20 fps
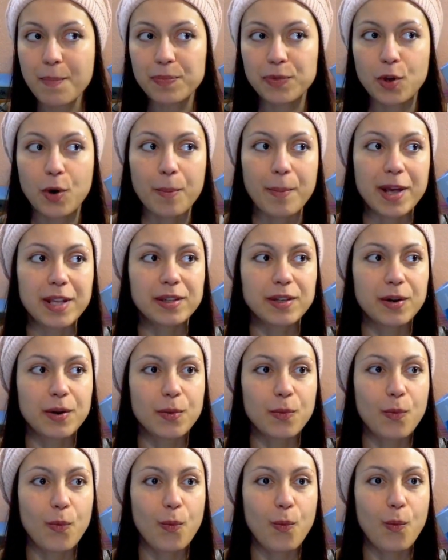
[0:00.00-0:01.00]
no
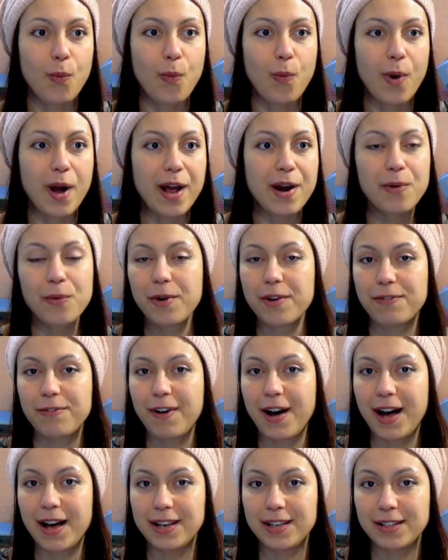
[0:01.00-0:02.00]
matter where we
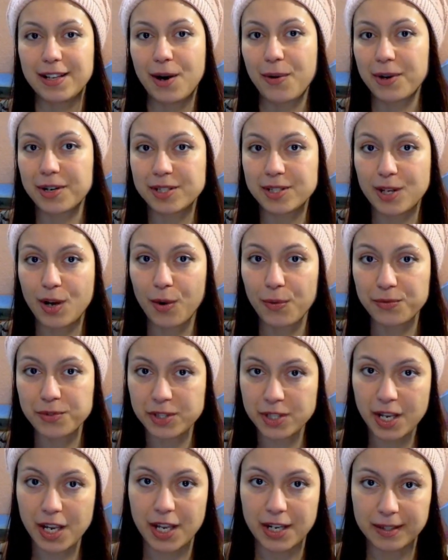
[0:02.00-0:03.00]
find
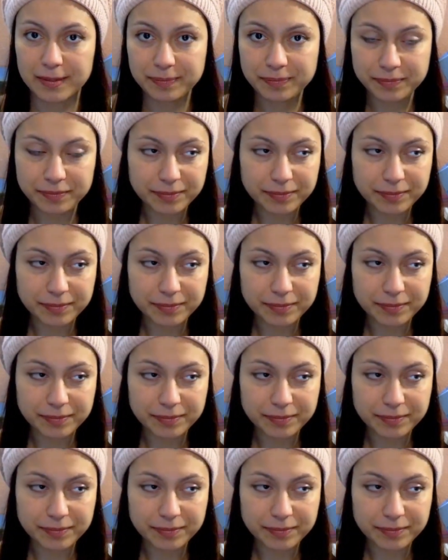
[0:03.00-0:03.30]
ourselves in,